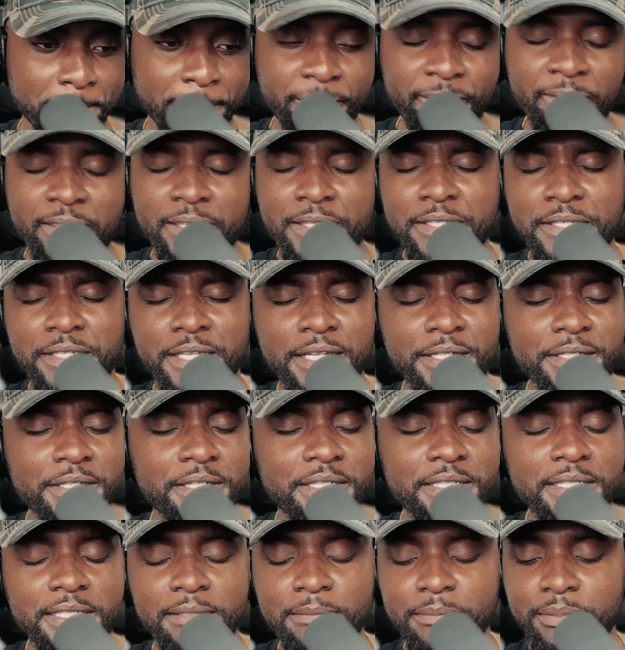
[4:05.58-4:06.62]
Such a
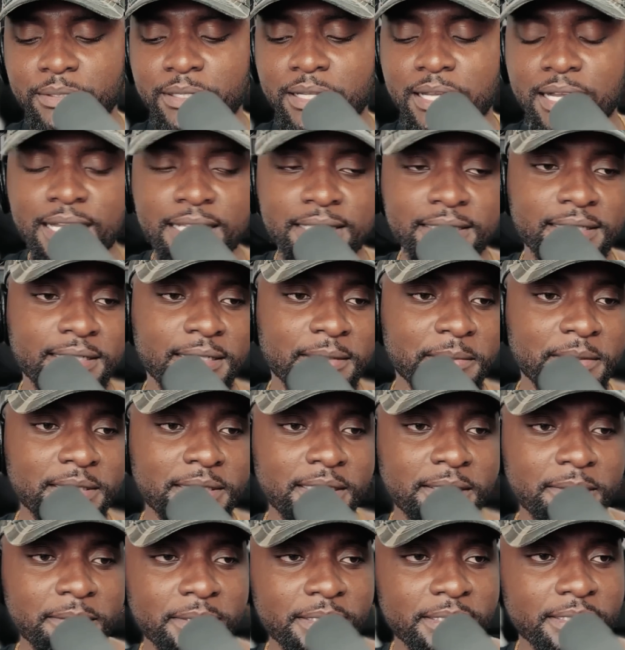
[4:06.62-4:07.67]
simple concept. Let's keep
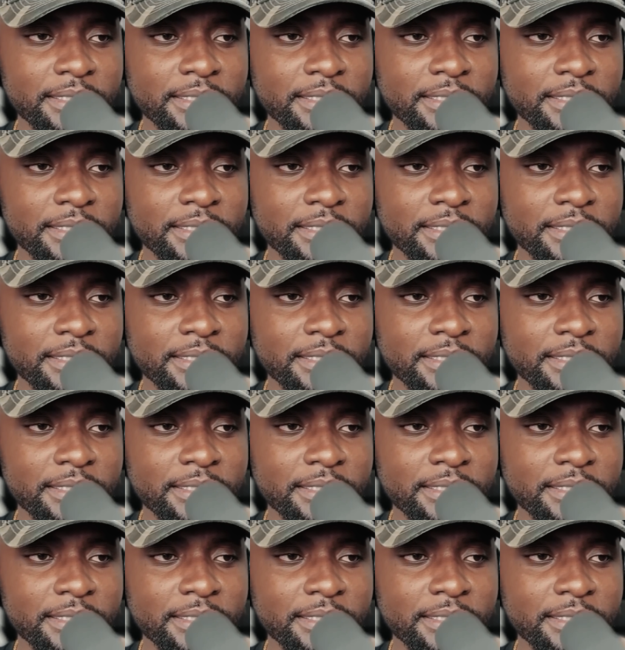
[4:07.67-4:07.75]
listening.